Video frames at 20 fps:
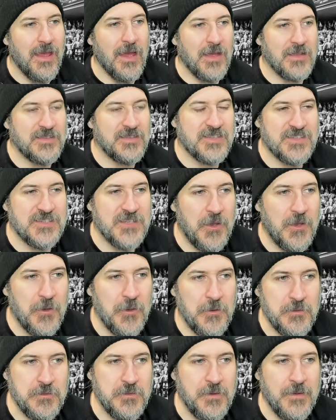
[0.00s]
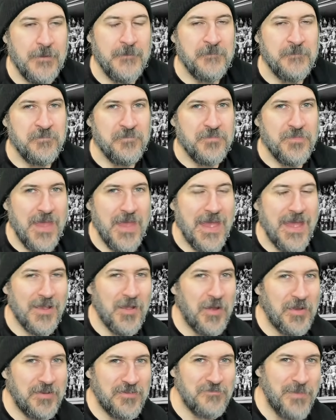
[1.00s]
and so they're
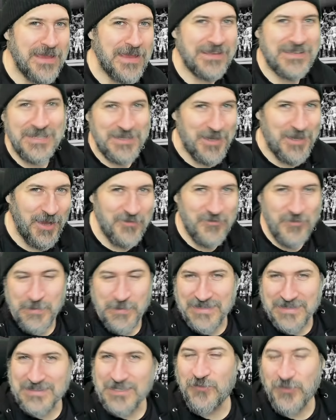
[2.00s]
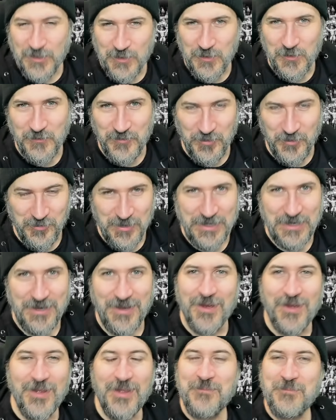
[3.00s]
kind of making life a bit difficult for
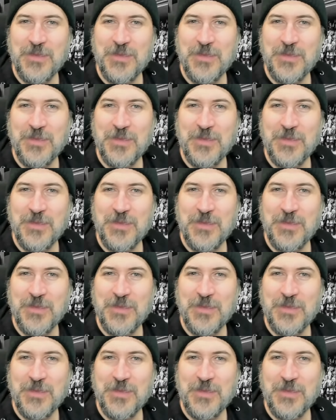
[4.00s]
Rhea